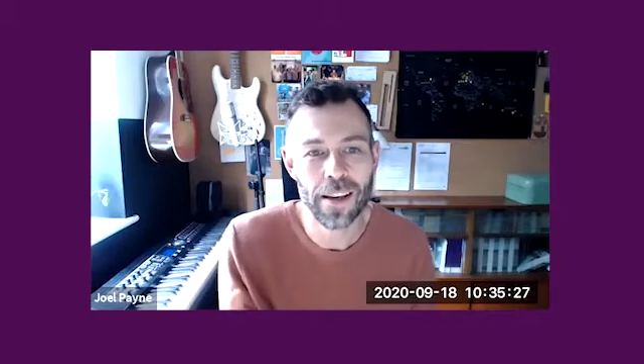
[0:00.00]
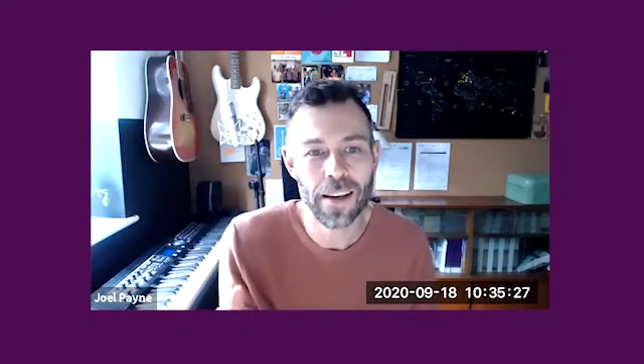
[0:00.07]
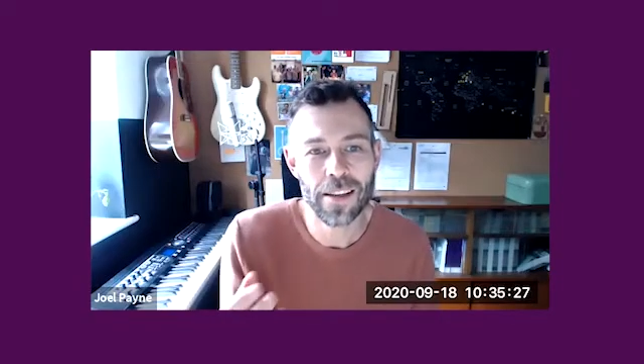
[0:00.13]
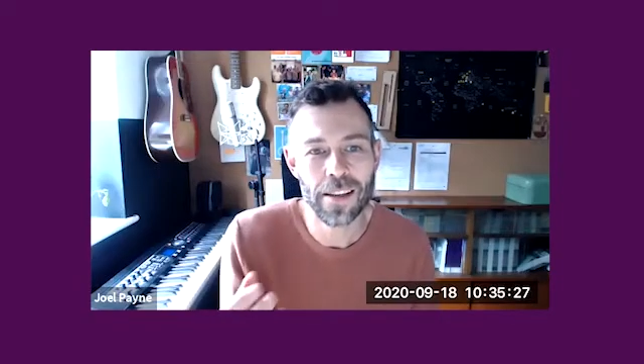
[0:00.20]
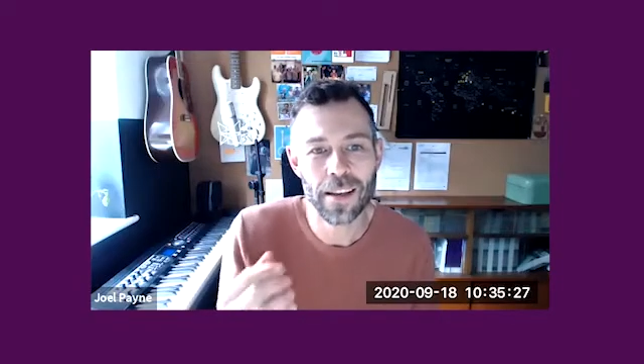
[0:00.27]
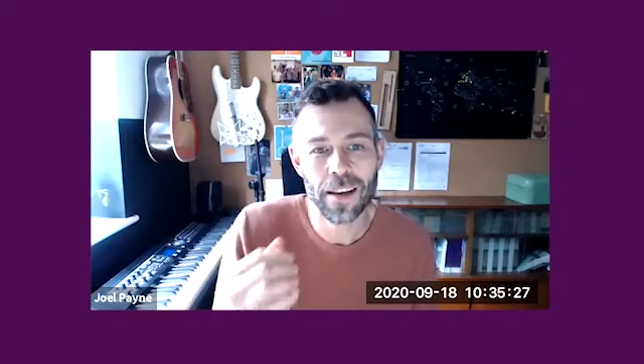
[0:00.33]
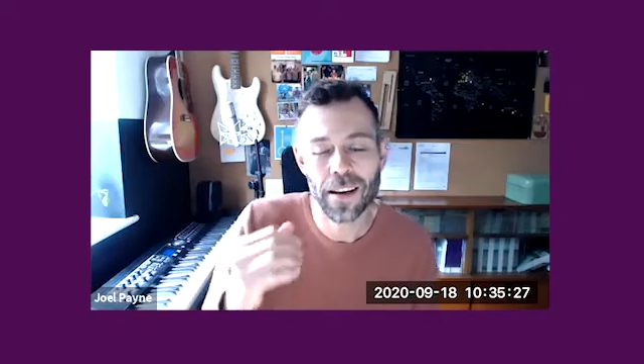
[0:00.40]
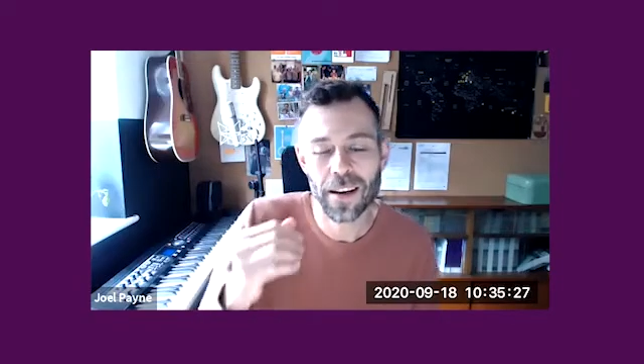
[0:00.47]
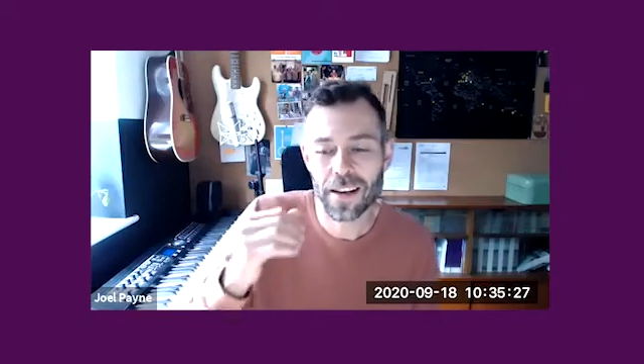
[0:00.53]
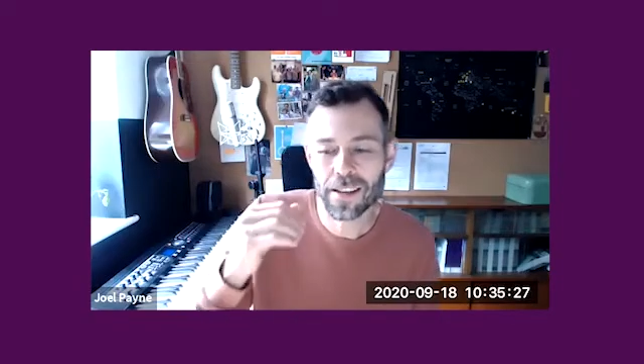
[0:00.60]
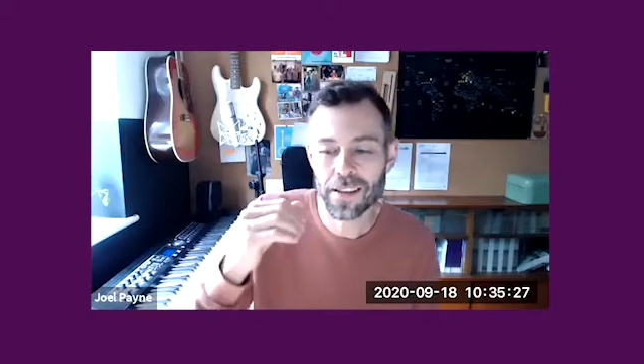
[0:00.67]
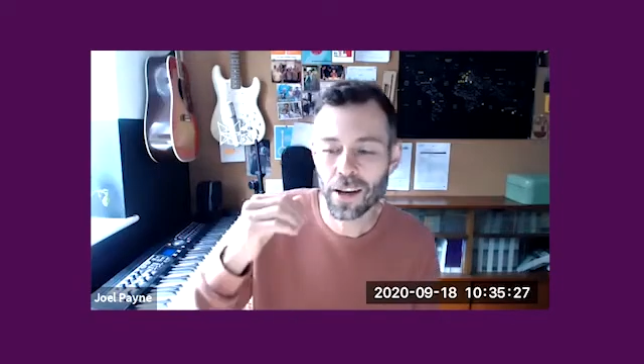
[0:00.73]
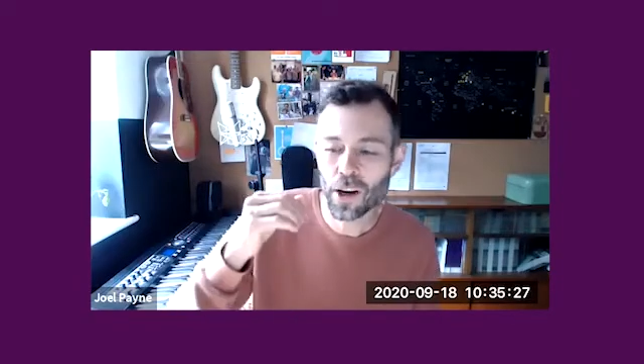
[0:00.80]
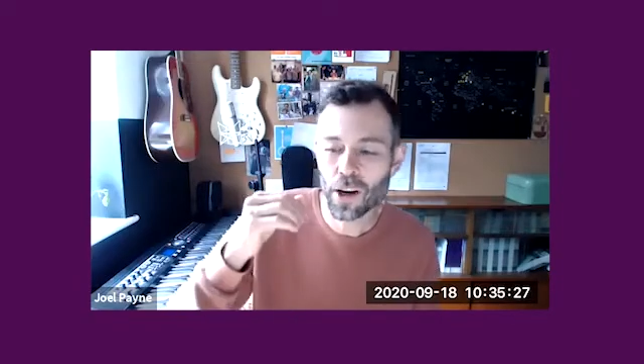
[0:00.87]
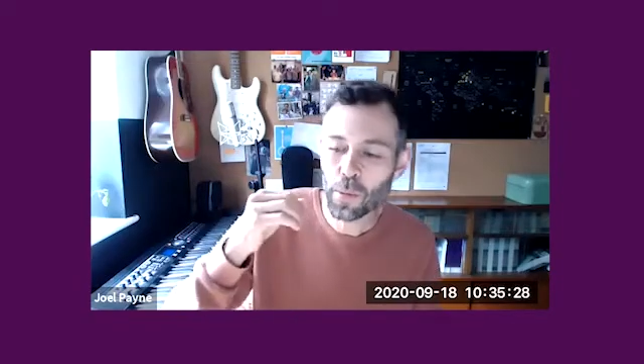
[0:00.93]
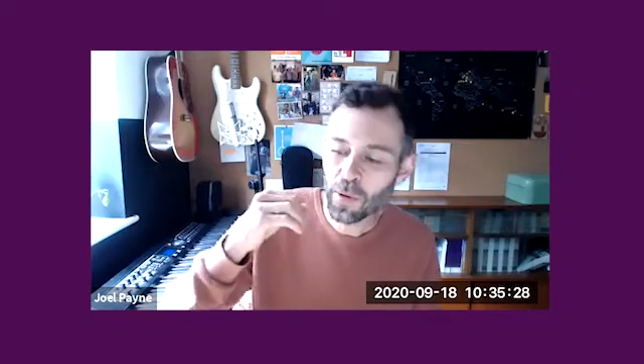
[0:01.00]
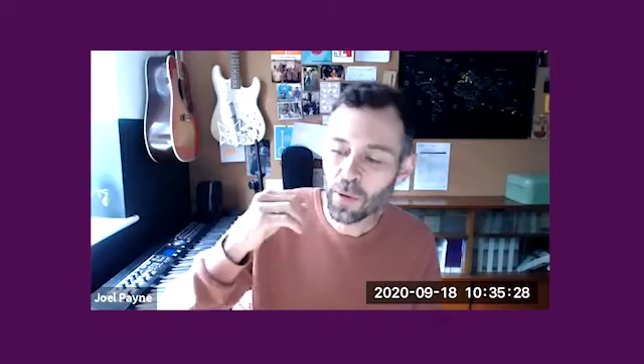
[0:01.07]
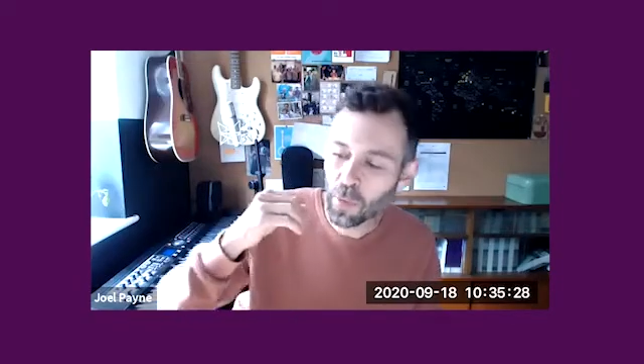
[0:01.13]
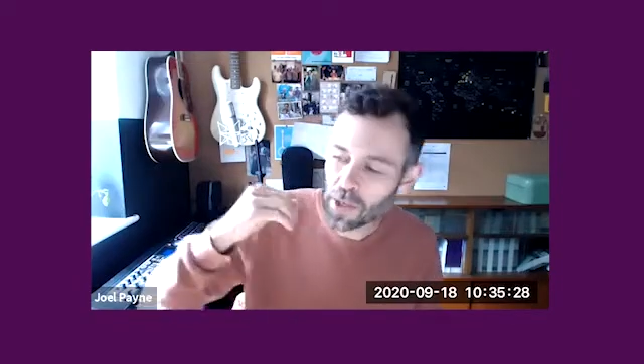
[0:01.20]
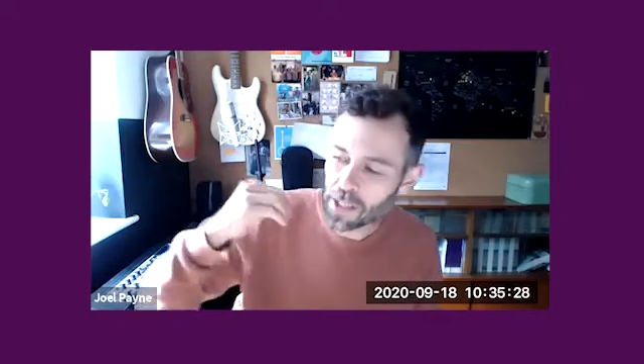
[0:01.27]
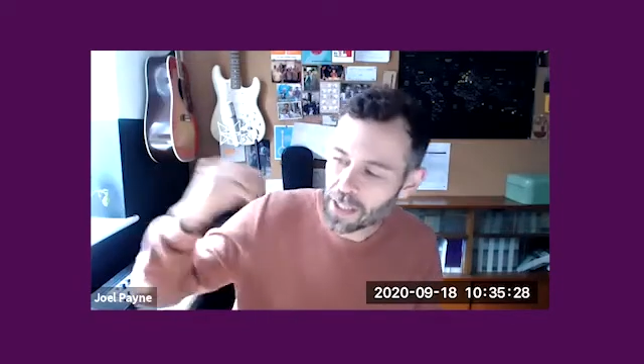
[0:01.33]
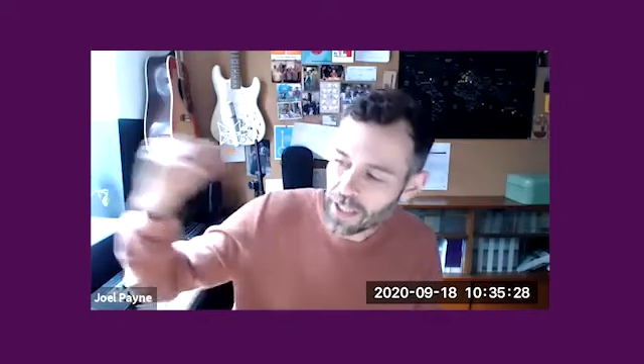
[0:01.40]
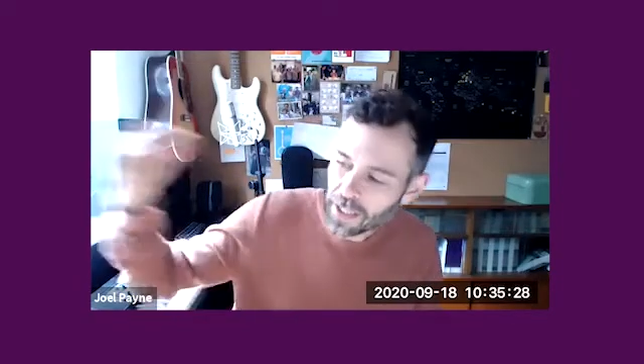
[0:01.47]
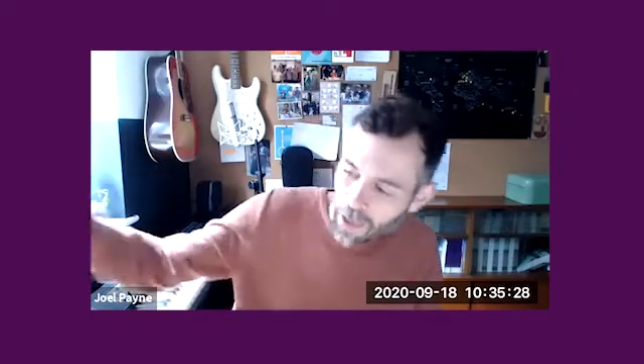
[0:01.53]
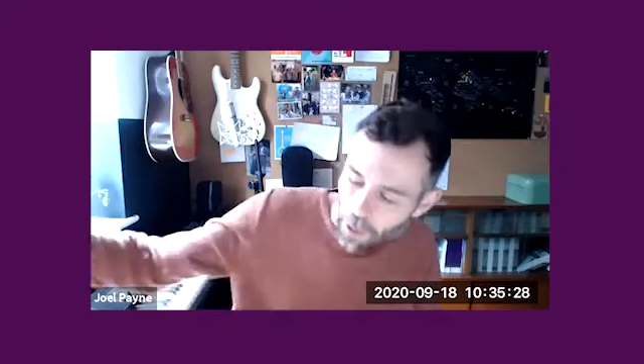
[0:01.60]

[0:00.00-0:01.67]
and it's a hope of what is to